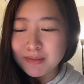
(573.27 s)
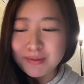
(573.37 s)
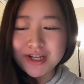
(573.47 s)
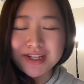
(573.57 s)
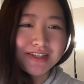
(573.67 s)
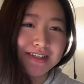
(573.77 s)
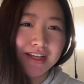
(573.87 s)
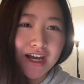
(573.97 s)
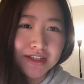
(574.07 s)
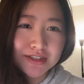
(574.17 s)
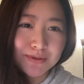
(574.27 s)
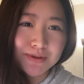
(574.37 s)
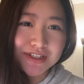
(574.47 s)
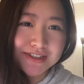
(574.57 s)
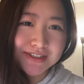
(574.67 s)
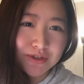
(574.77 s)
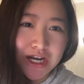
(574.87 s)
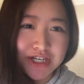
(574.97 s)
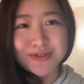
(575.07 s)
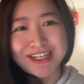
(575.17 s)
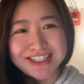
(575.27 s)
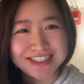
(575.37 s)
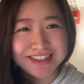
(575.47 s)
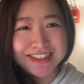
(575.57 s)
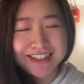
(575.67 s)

but it doesn't count towards graduation.